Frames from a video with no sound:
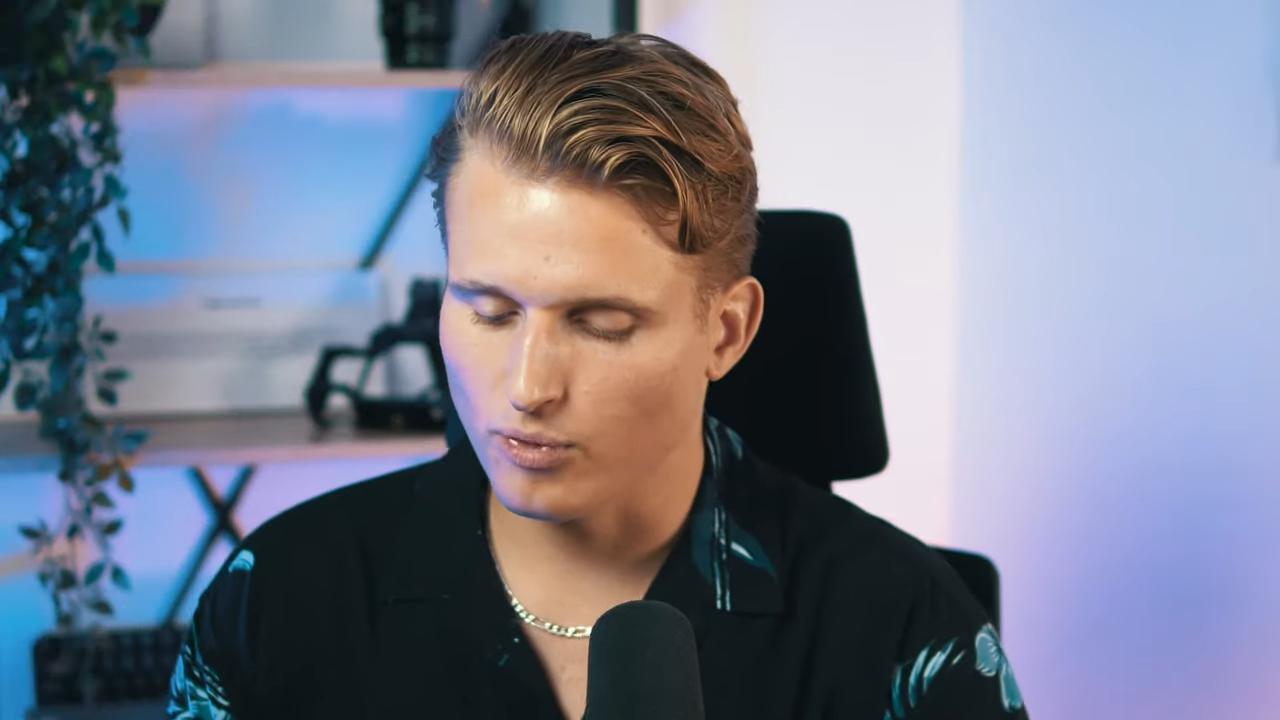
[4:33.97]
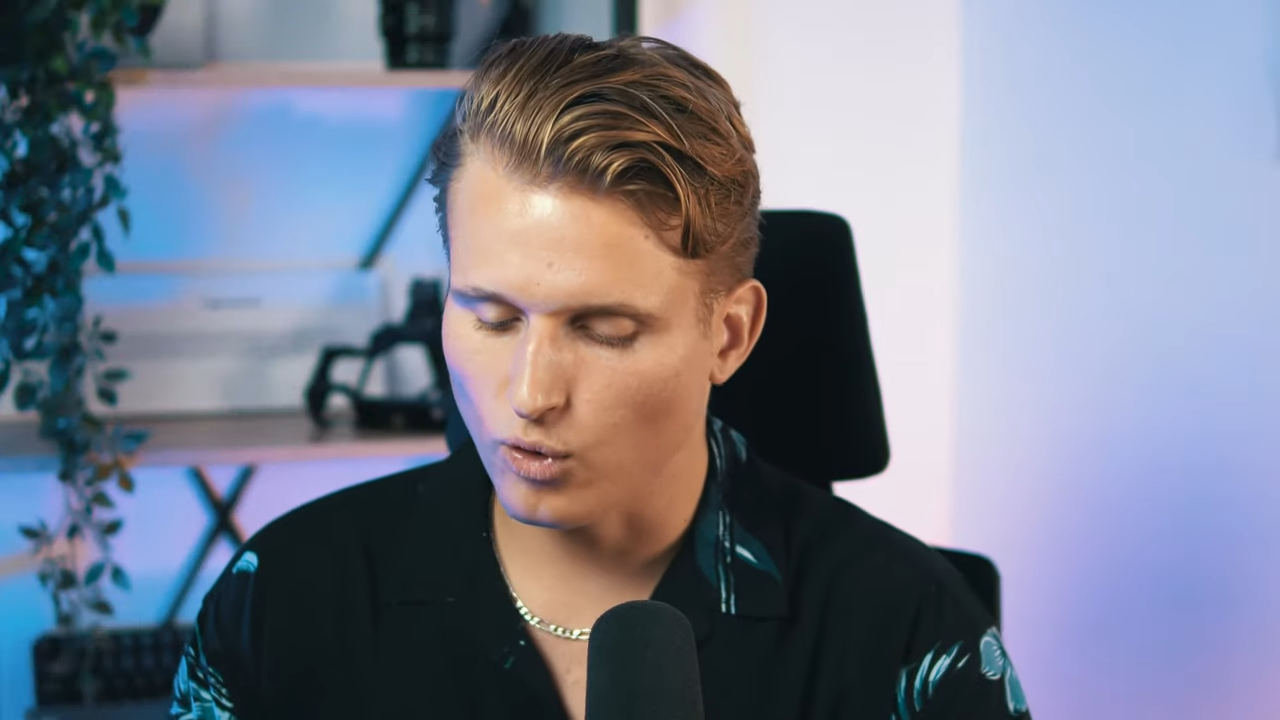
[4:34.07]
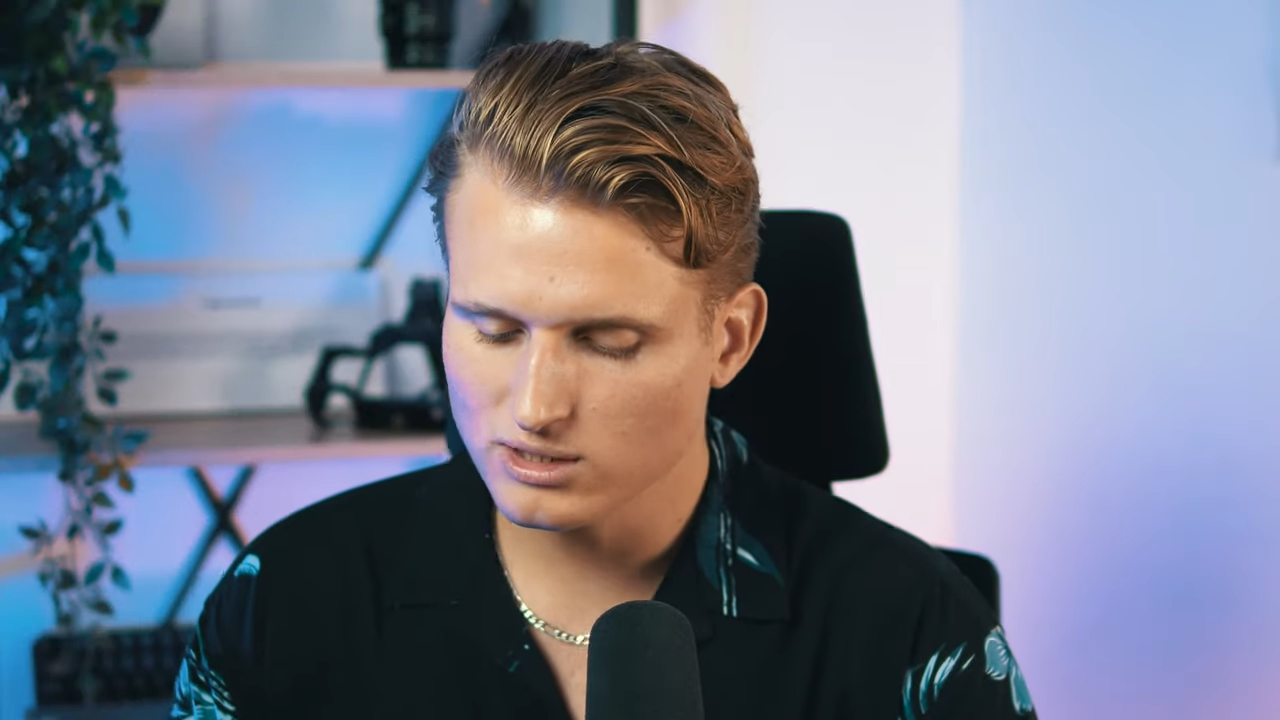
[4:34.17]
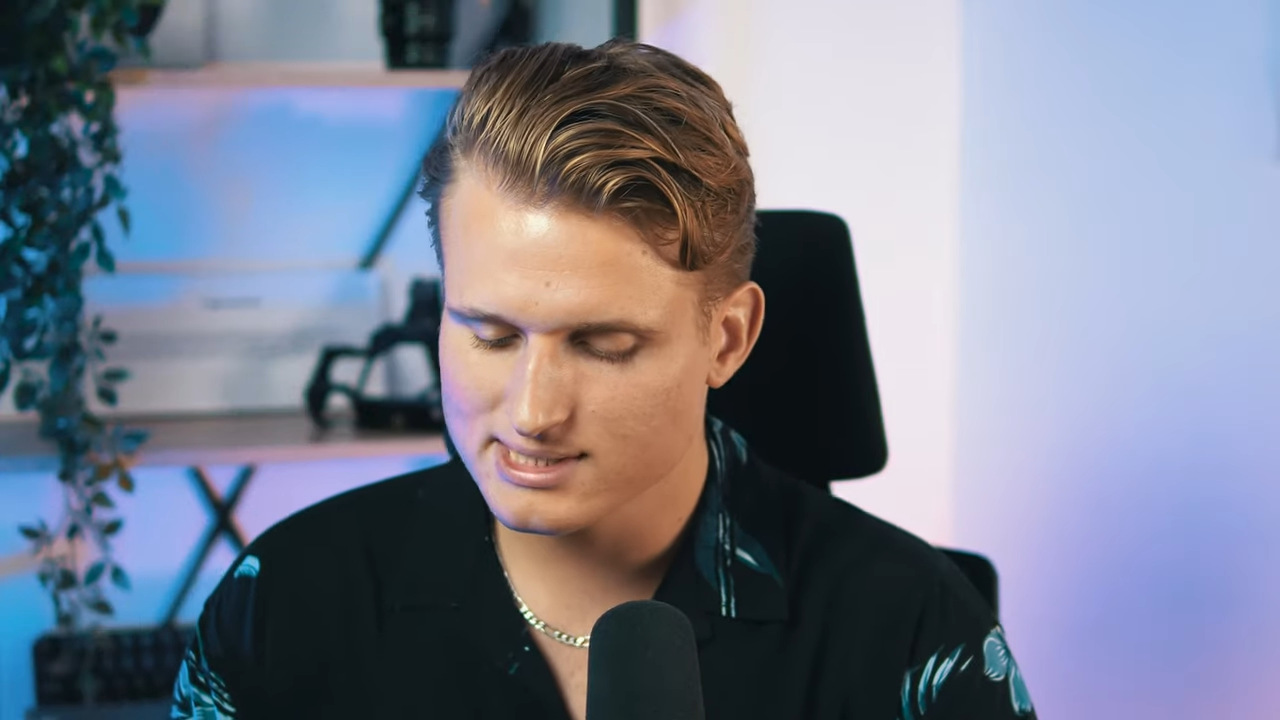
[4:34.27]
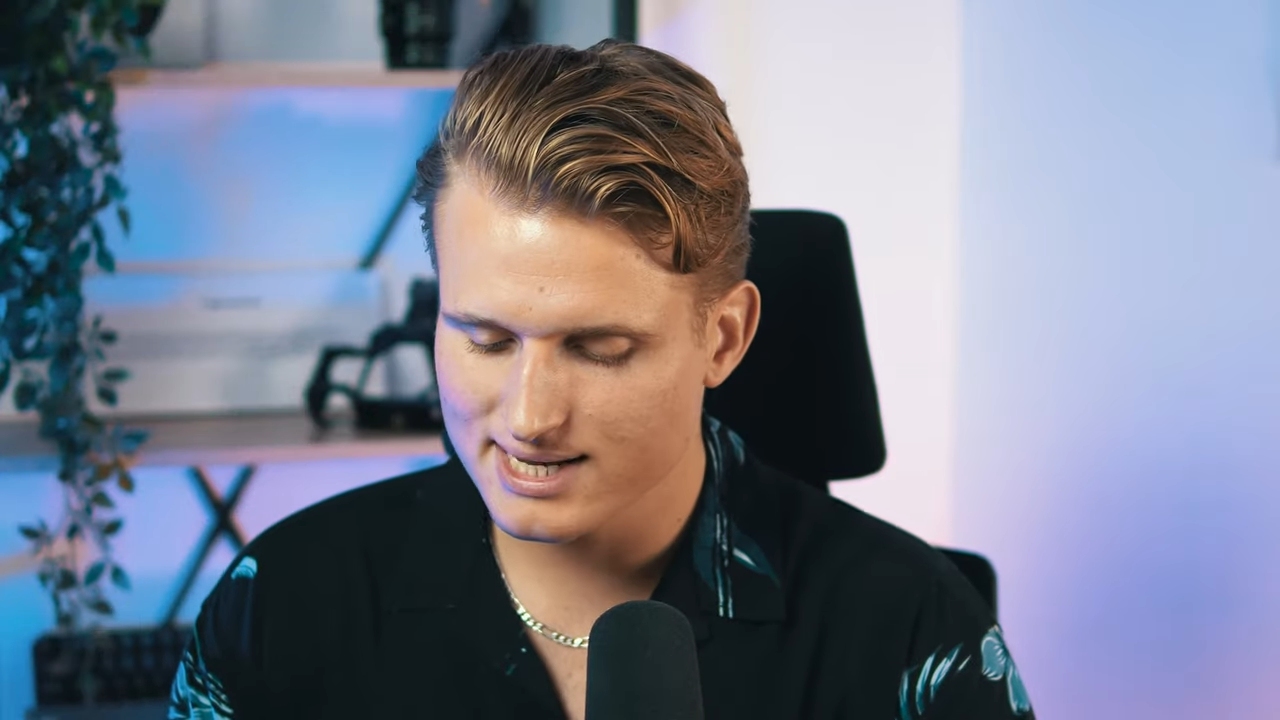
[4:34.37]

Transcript: noise